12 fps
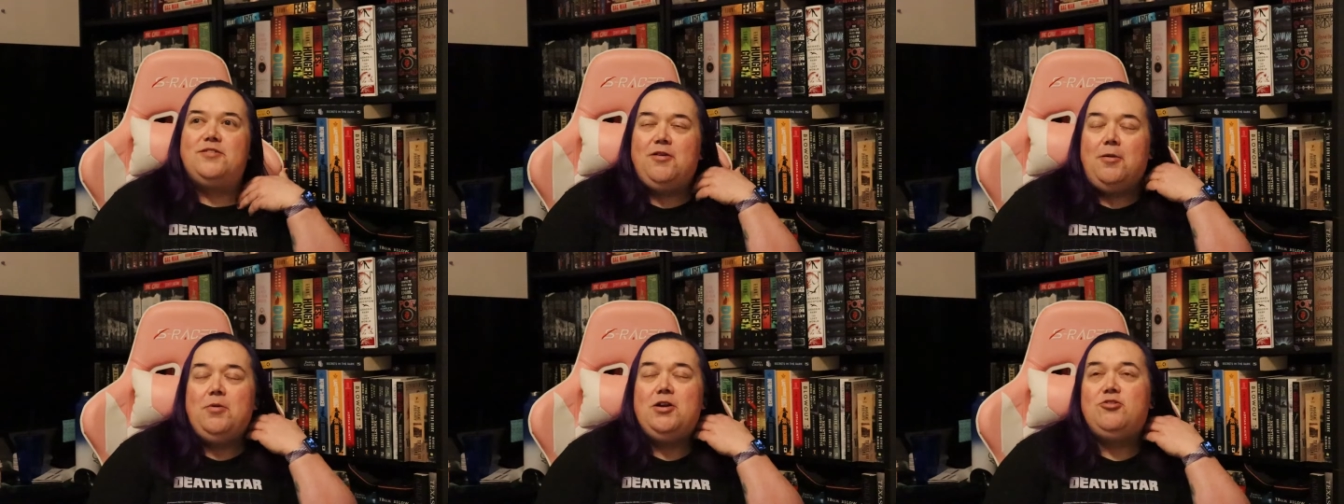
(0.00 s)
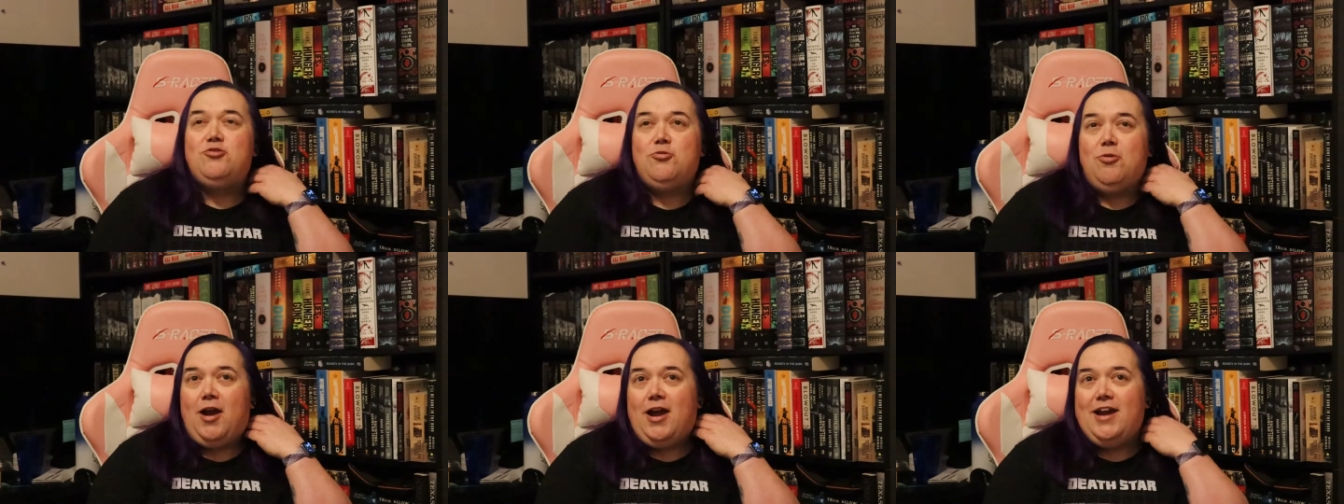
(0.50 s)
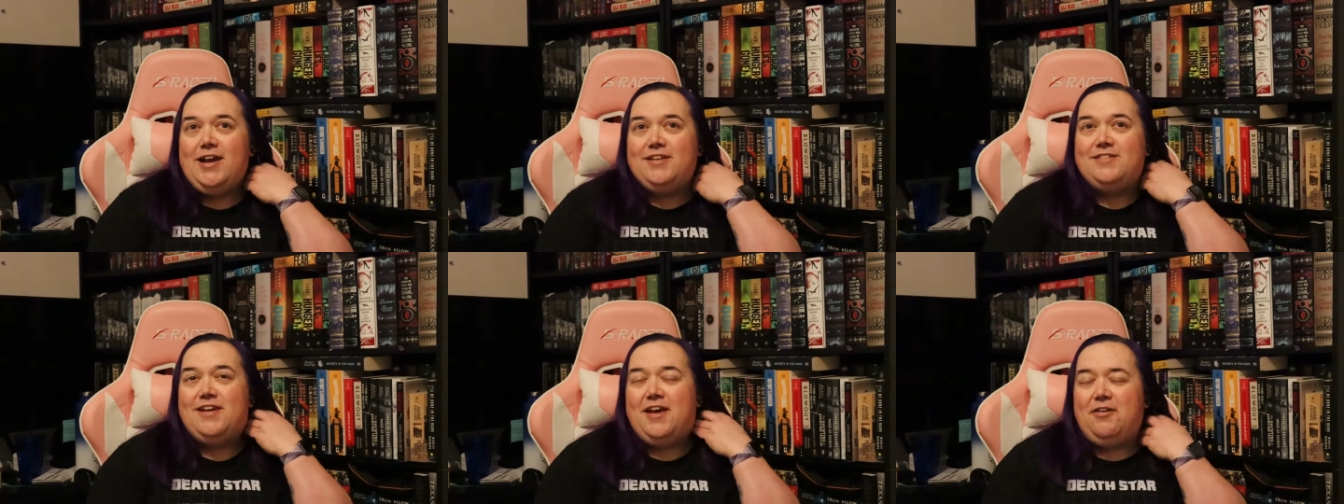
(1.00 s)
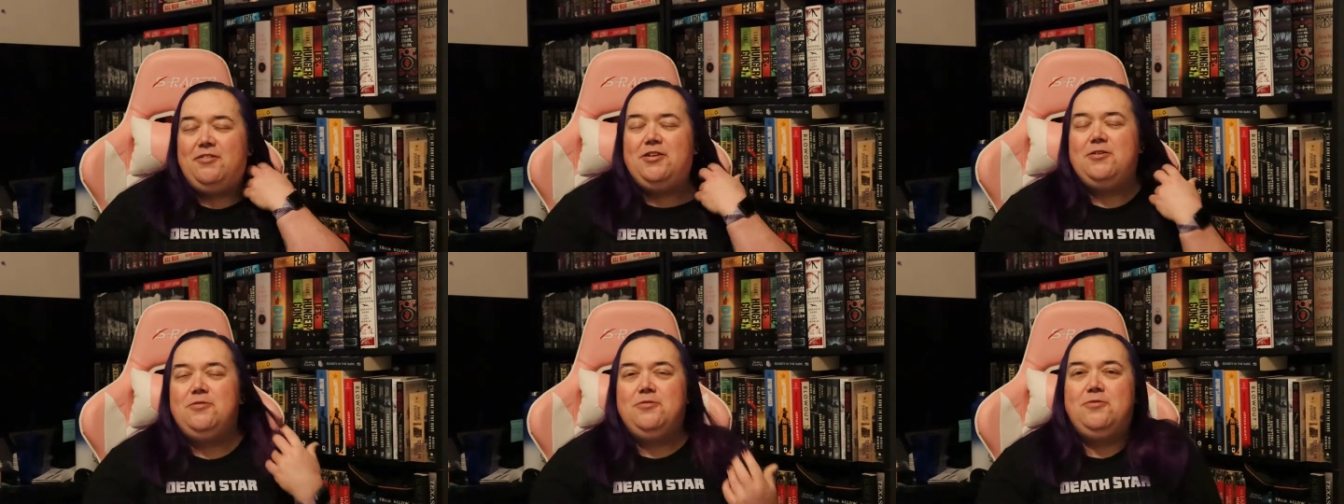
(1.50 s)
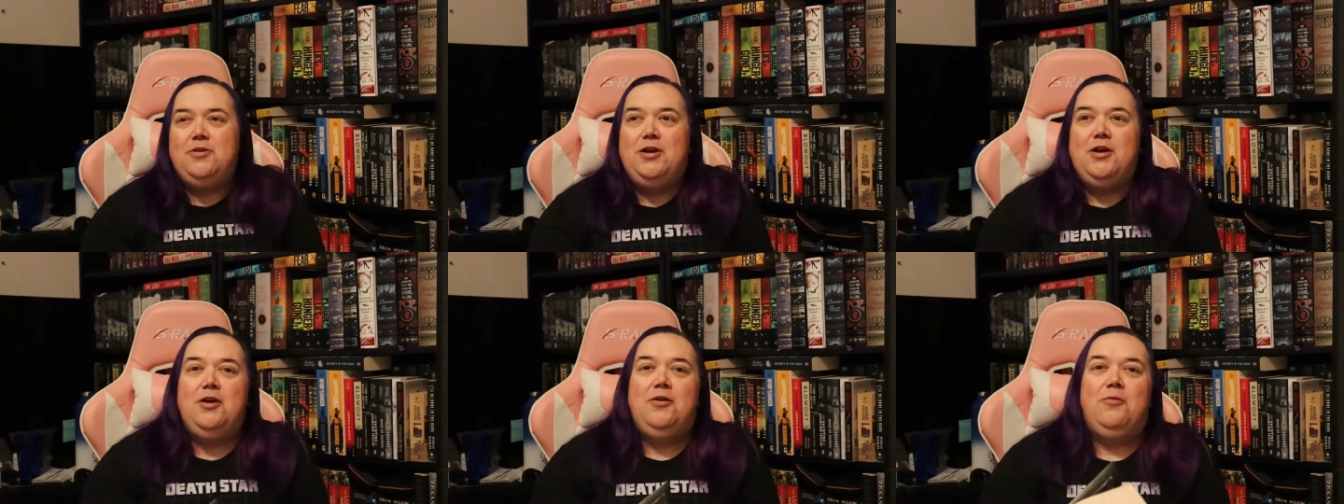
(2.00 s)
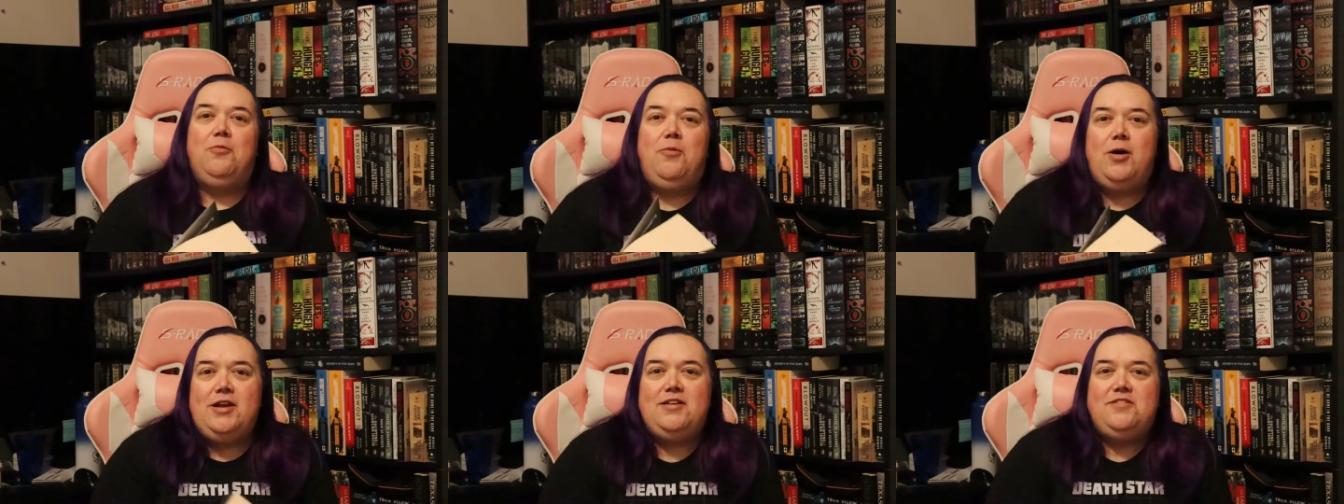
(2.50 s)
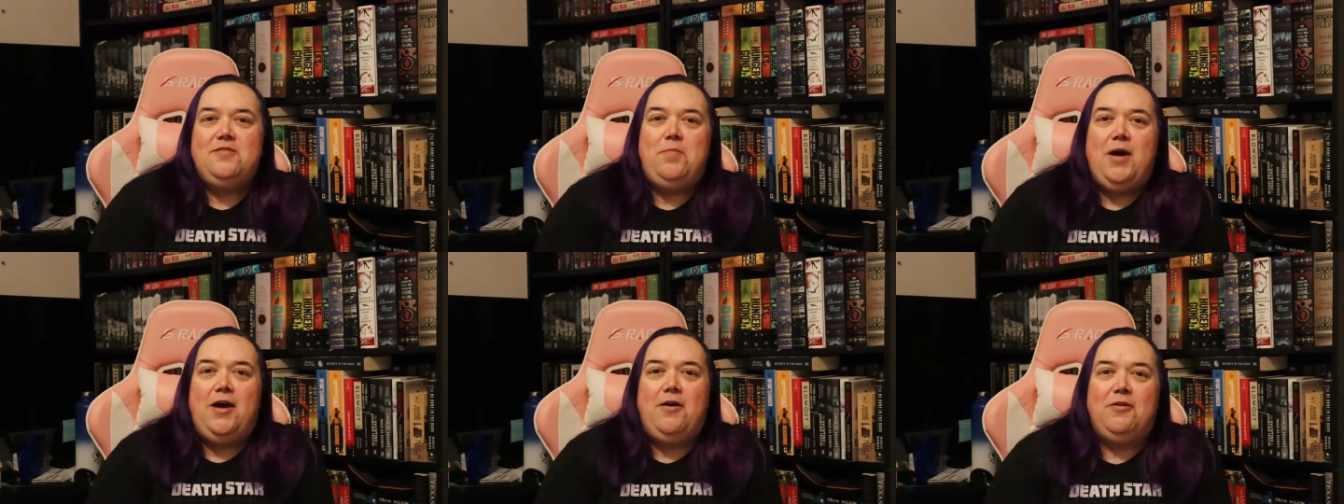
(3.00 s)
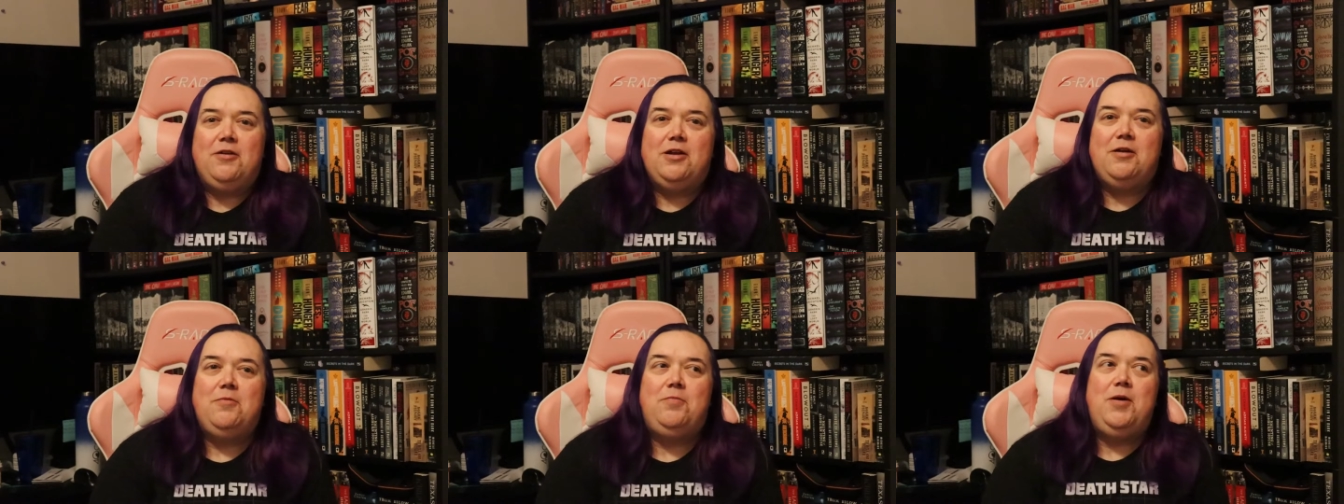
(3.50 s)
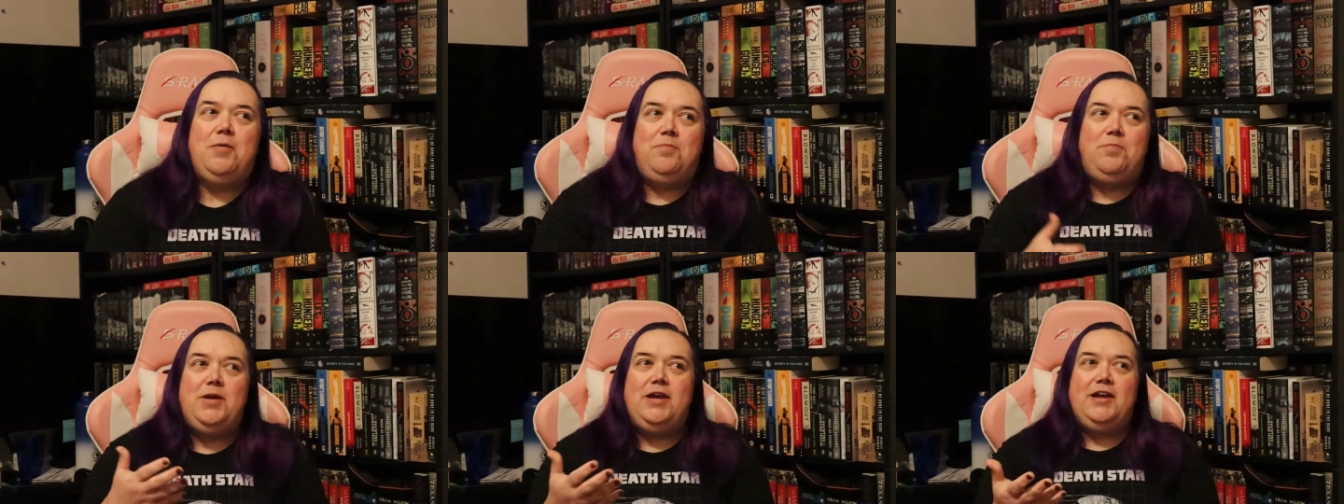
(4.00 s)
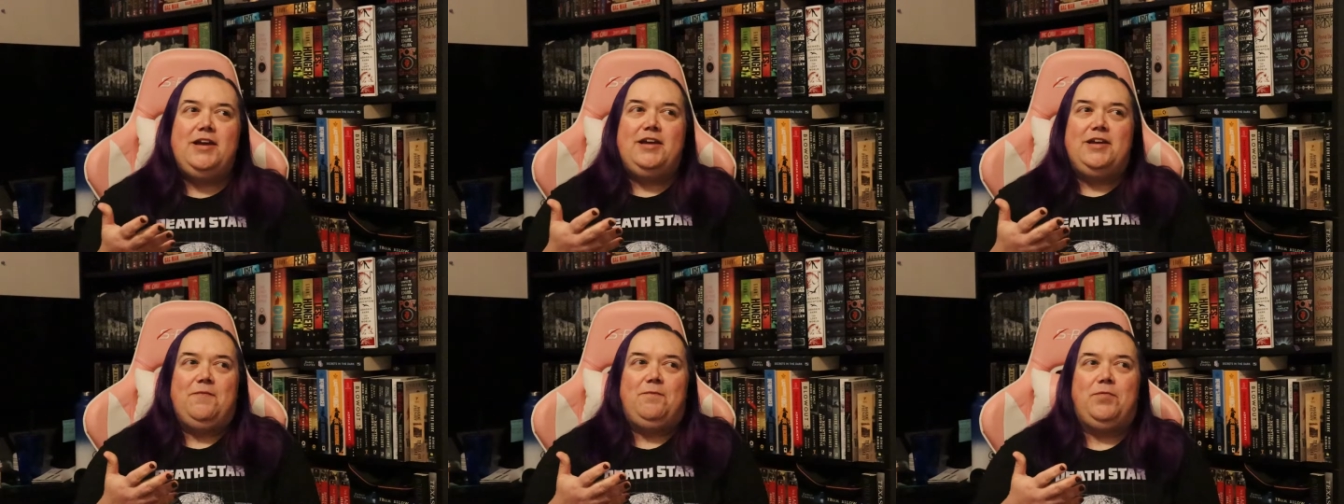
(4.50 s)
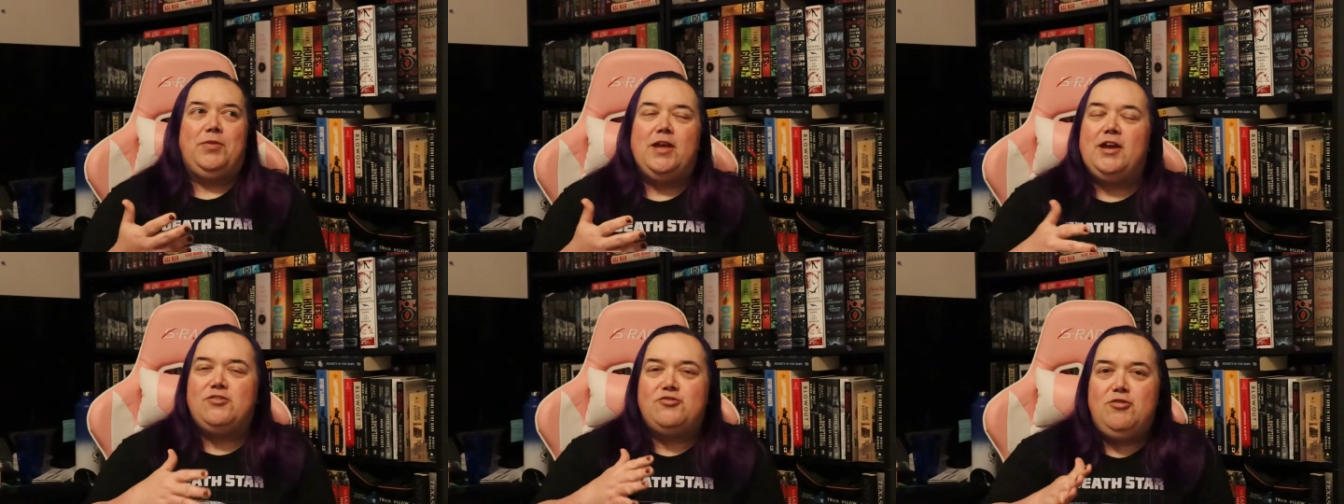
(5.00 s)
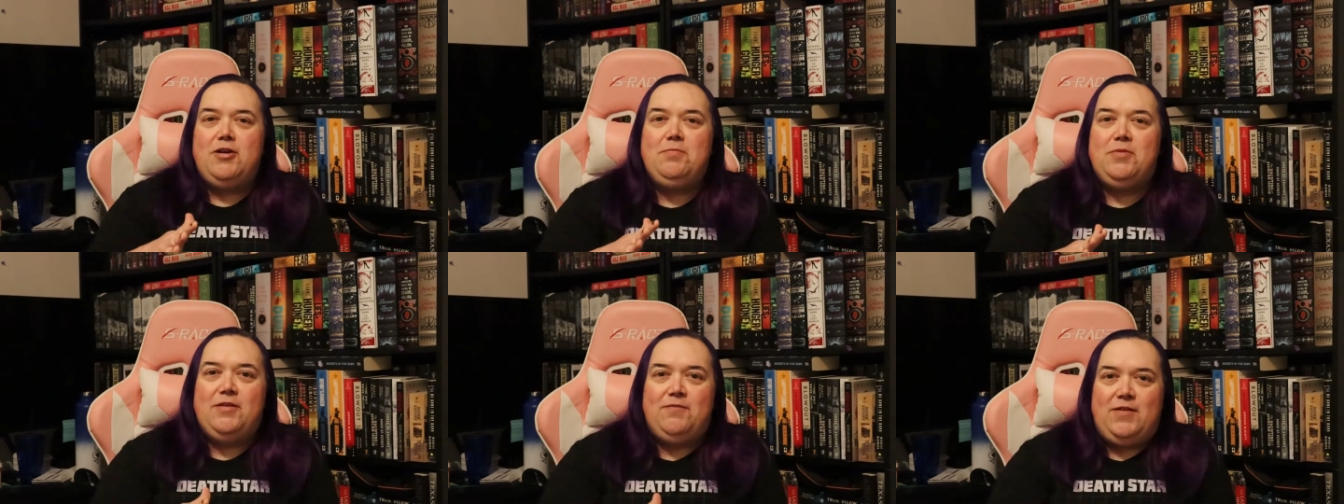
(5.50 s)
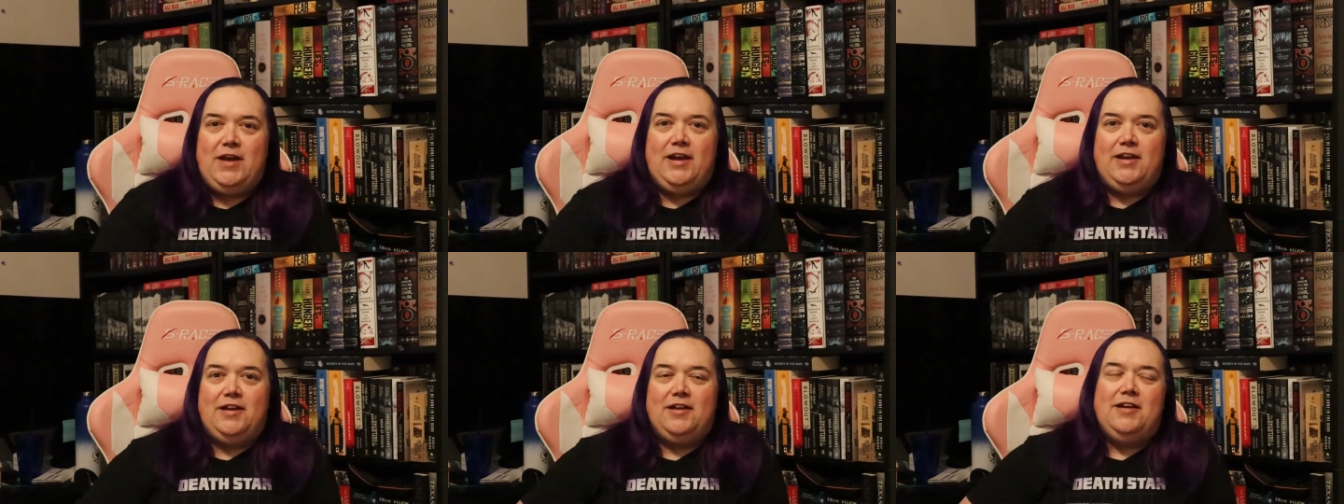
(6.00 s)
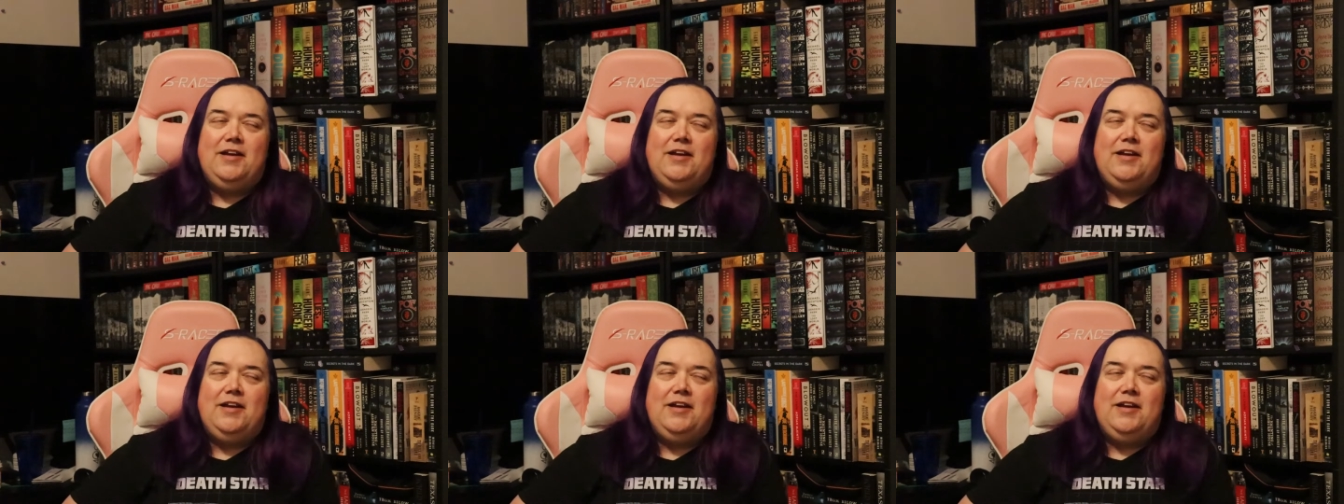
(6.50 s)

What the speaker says: So I'm going to try and tell you what it's about, but be extremely vague.